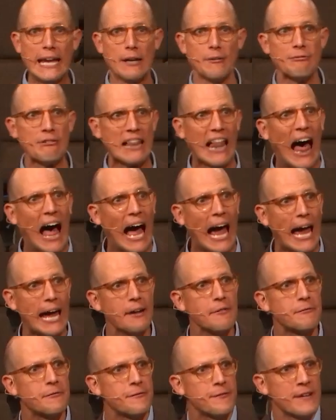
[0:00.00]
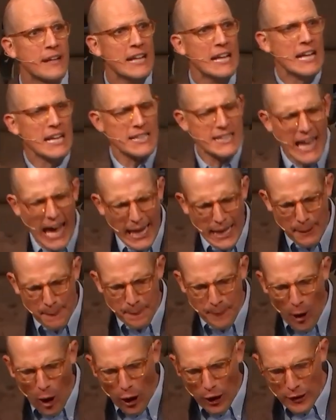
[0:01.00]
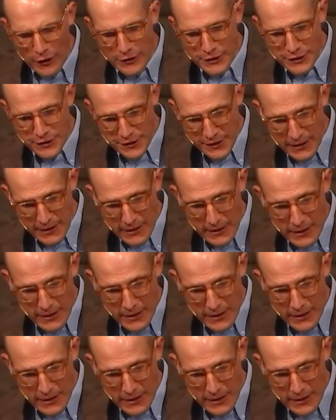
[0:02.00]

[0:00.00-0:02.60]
of life that imparts